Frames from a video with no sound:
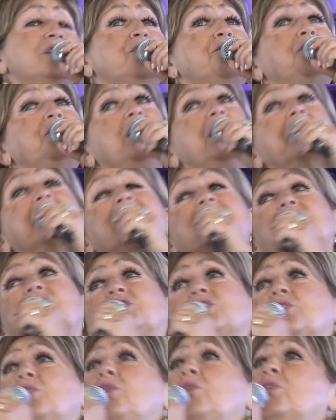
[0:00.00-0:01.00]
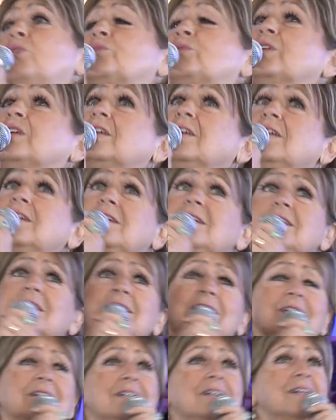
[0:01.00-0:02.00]
of Lake Dory,
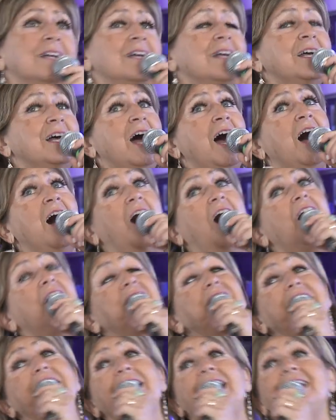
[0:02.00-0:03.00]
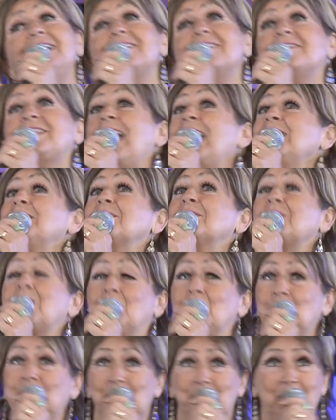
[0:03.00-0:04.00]
on a night that
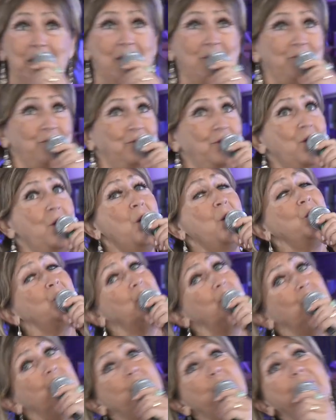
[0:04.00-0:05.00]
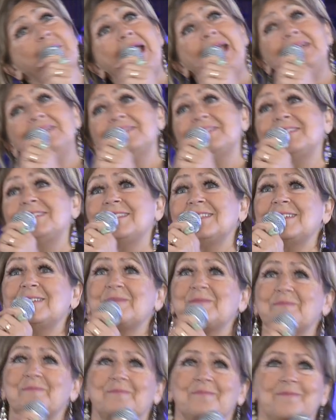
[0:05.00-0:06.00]
was made for romance,
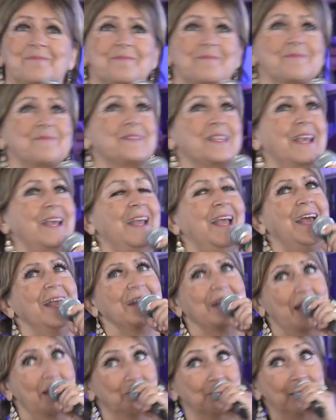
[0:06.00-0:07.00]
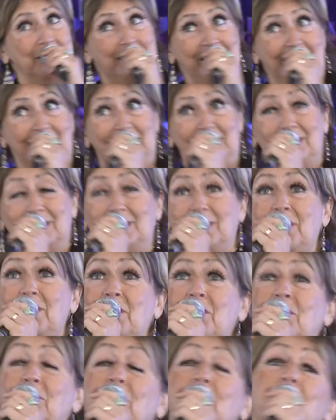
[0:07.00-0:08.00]
let me tell
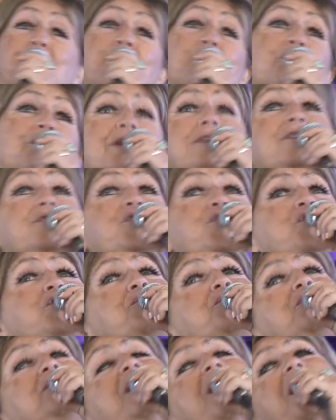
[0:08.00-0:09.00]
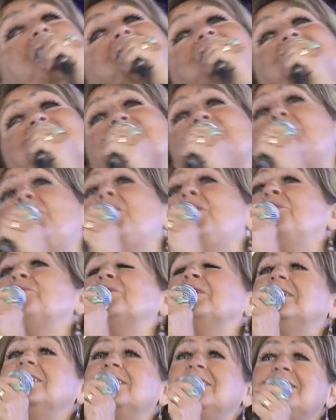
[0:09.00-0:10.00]
of a real true love
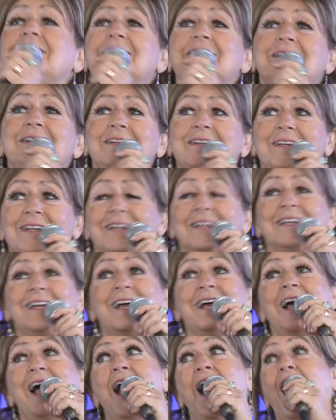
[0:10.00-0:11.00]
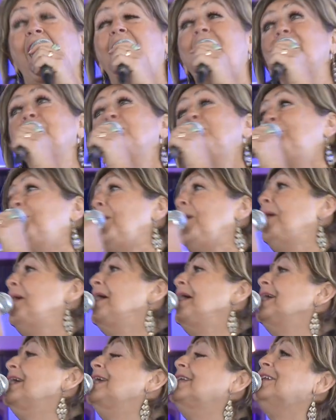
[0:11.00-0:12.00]
story, of a
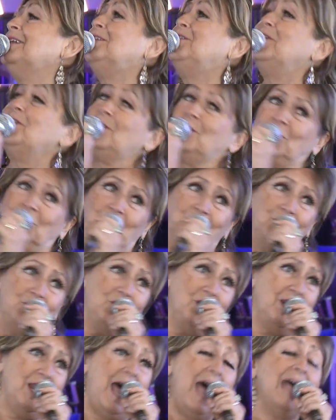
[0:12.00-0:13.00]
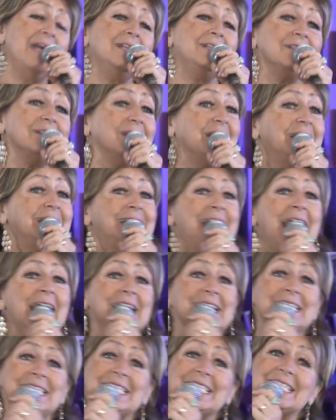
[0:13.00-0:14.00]
boy and a girl at a
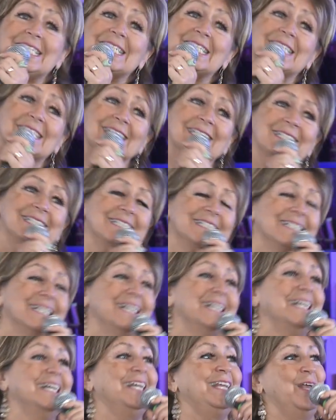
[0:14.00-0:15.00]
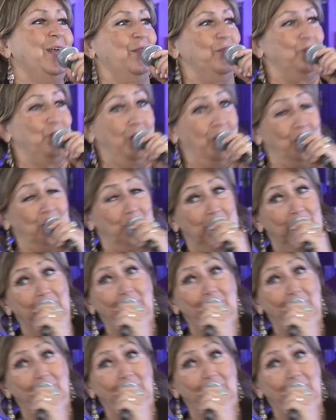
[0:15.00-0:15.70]
dance. They were